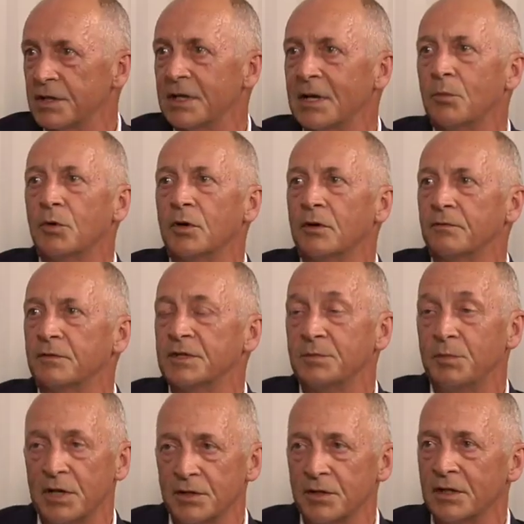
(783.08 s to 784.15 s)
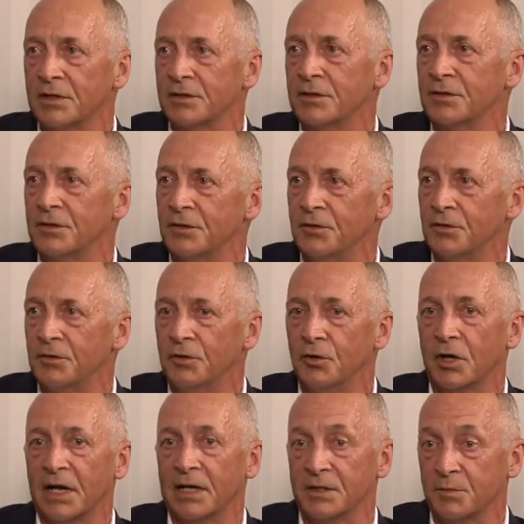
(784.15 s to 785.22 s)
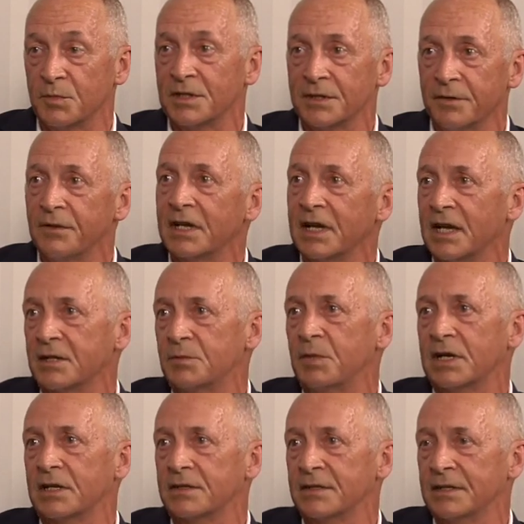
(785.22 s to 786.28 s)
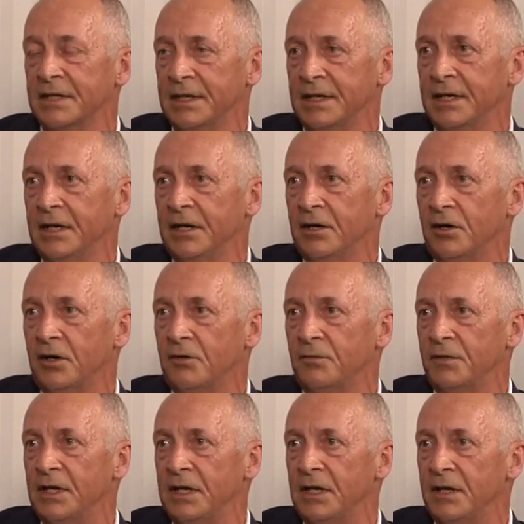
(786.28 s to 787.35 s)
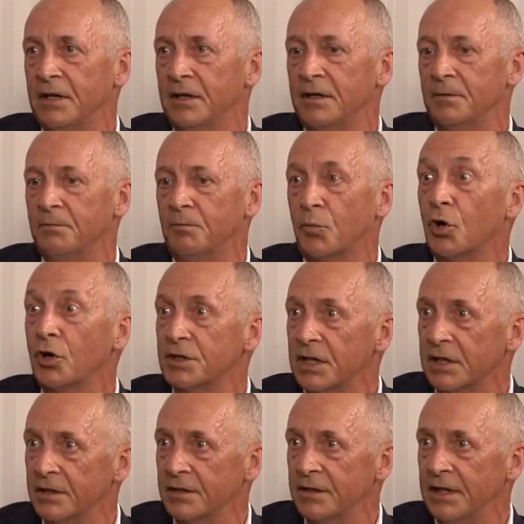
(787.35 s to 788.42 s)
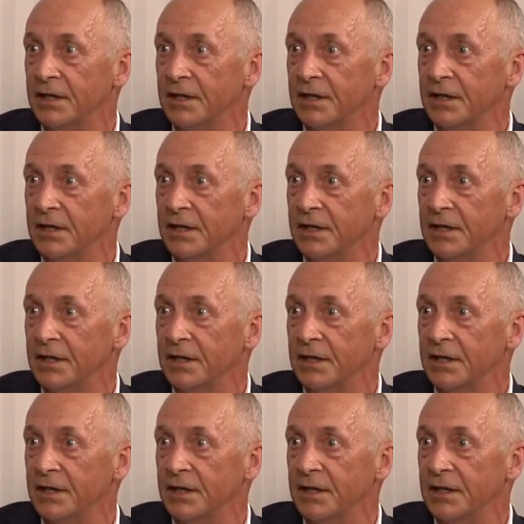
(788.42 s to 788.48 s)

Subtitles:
a number of specialists to look at specific aspects of the project.